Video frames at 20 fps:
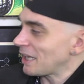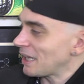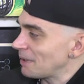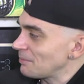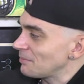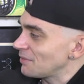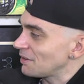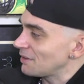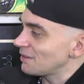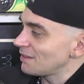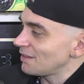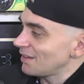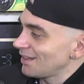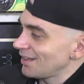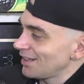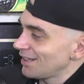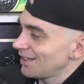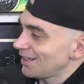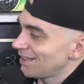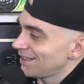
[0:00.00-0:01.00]
became the.
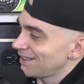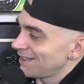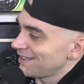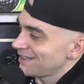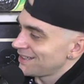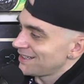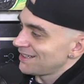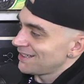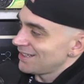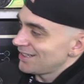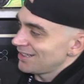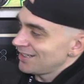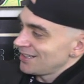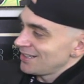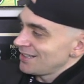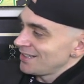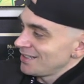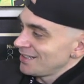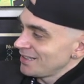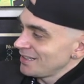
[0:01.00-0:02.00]
Yeah, there was load.
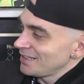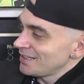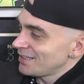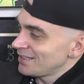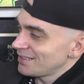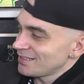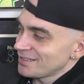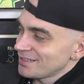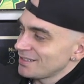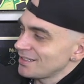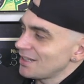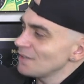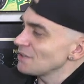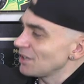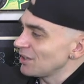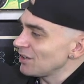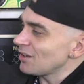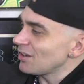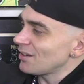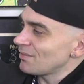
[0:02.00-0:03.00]
There was you know. There's
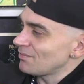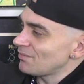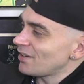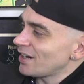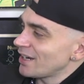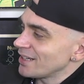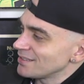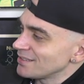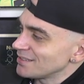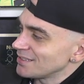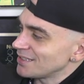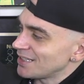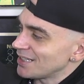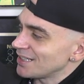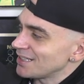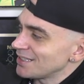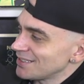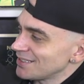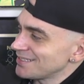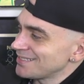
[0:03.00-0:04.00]
a lot of writers there was in
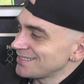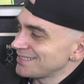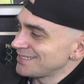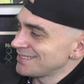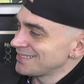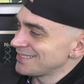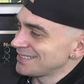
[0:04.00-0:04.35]
lot, that. There was a